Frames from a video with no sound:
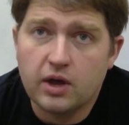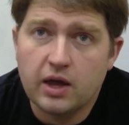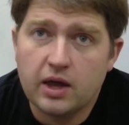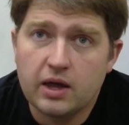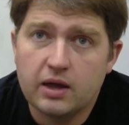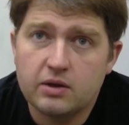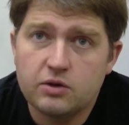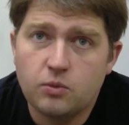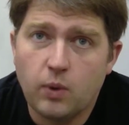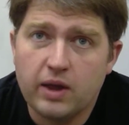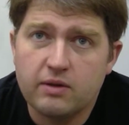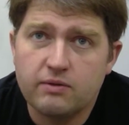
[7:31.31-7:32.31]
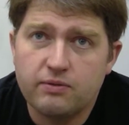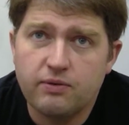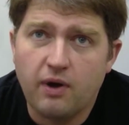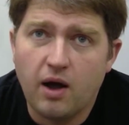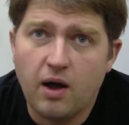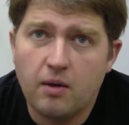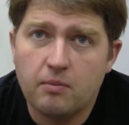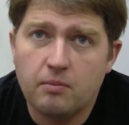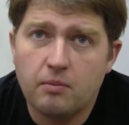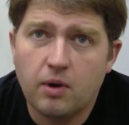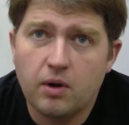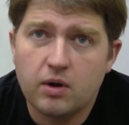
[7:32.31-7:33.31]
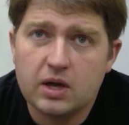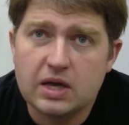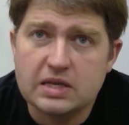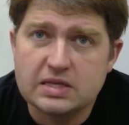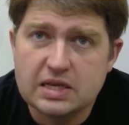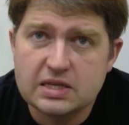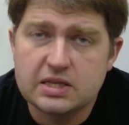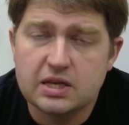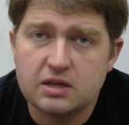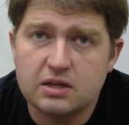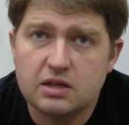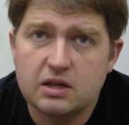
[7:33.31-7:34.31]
It went from consistent